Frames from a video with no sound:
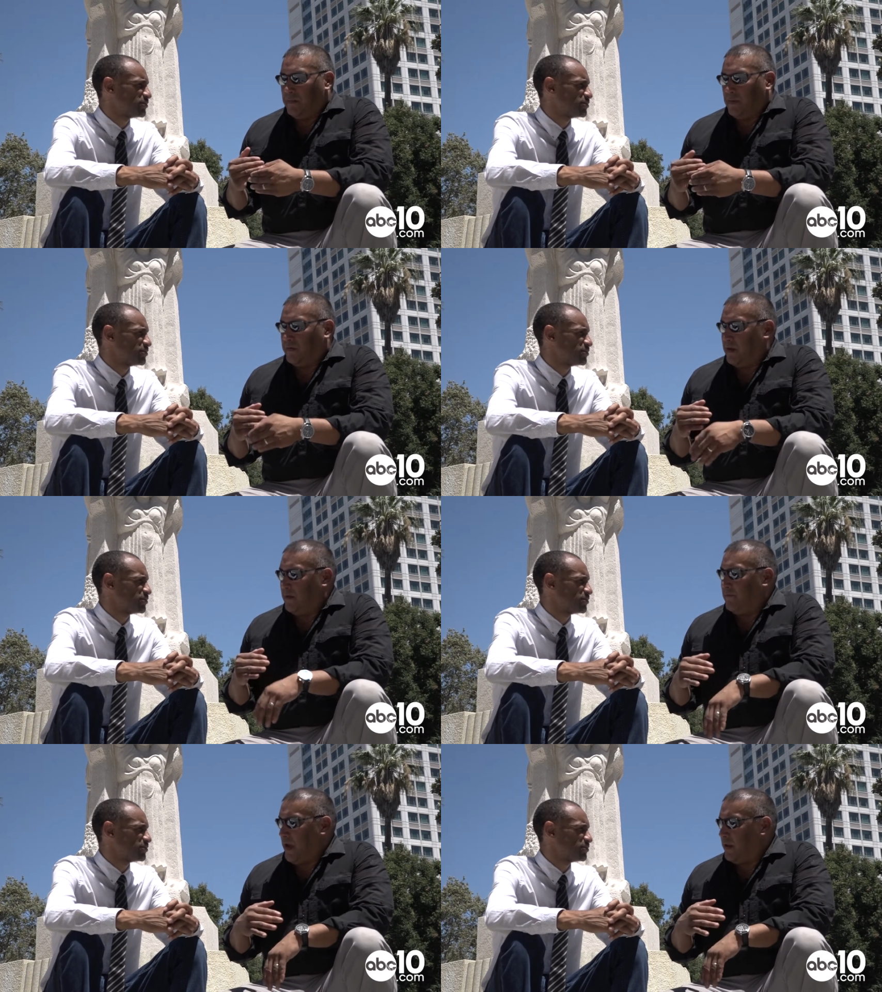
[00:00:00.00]
Speaker 1: that people take
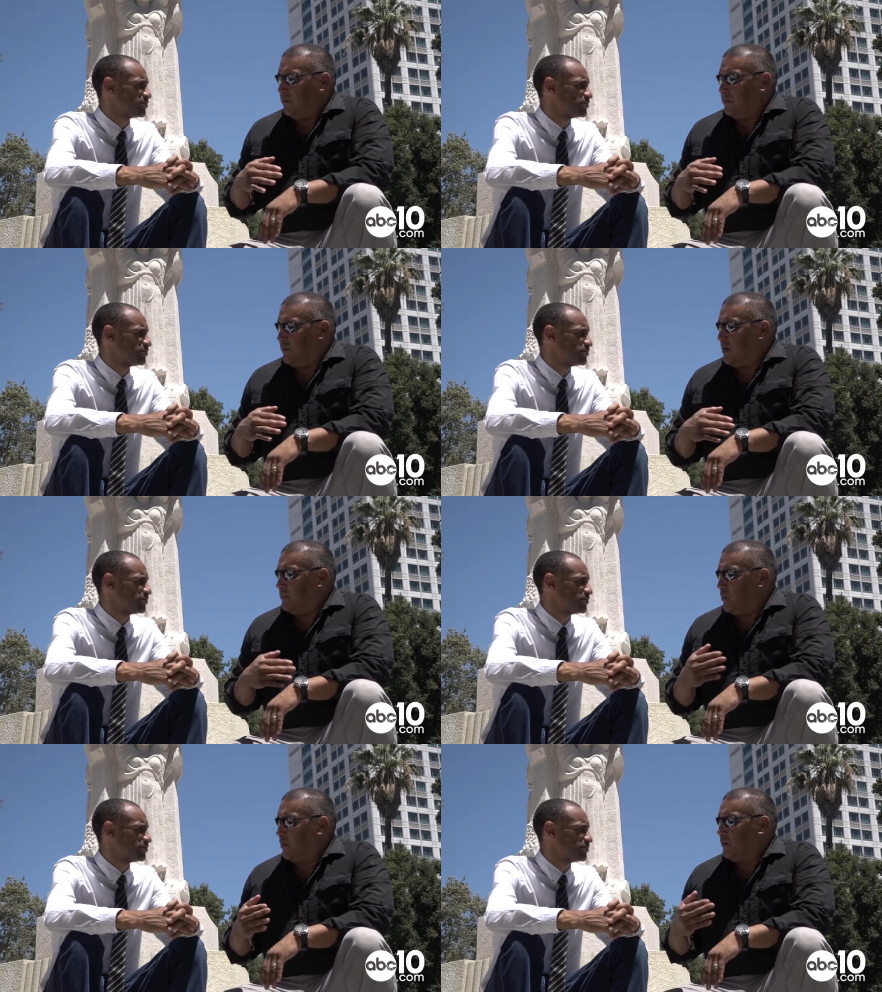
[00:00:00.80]
advantage of very
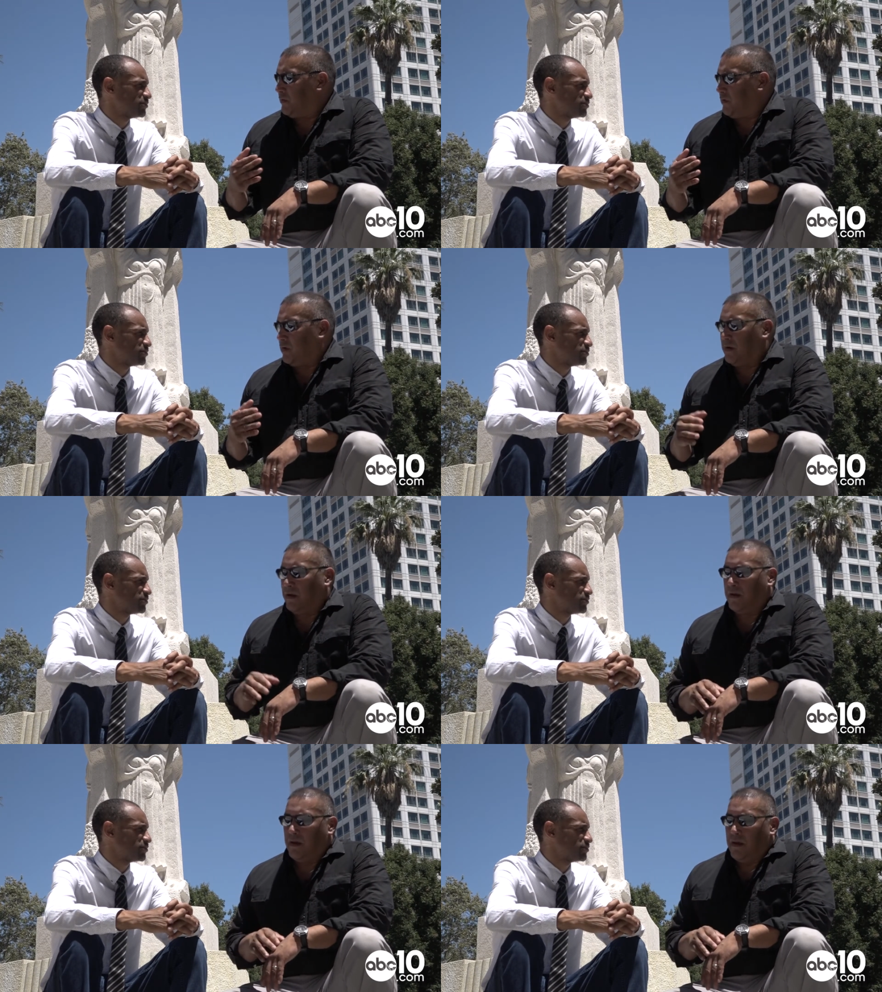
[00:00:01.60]
poor security.